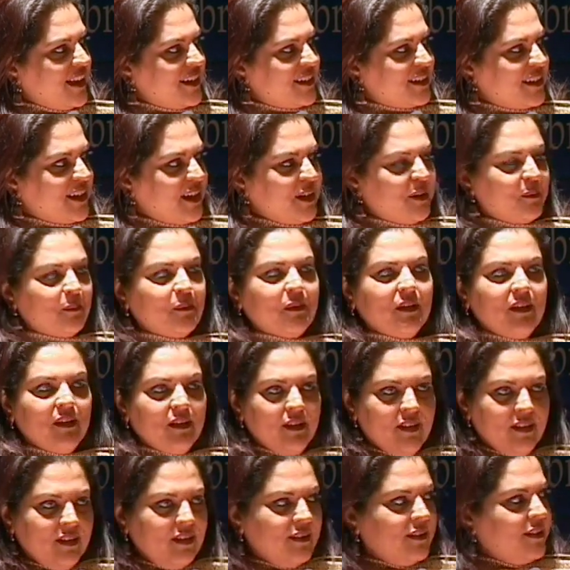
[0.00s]
that time,
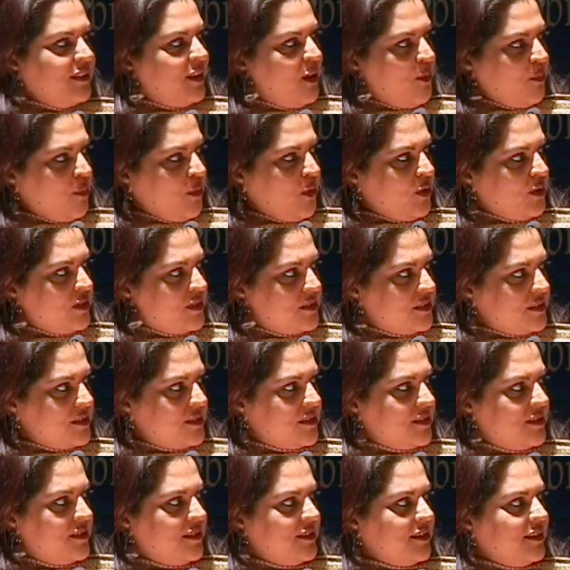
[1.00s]
there
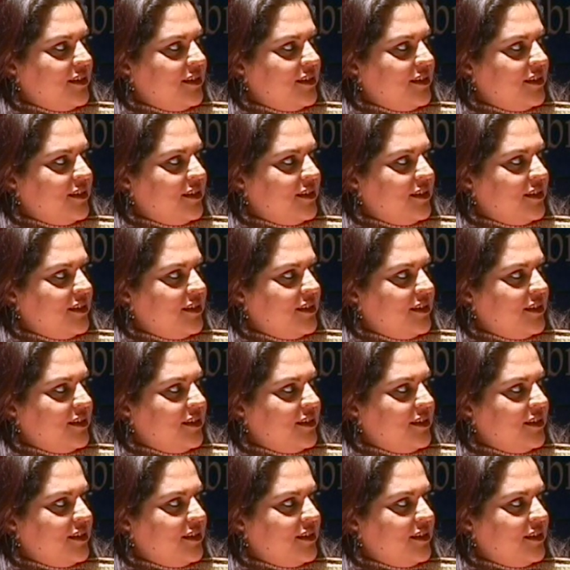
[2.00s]
was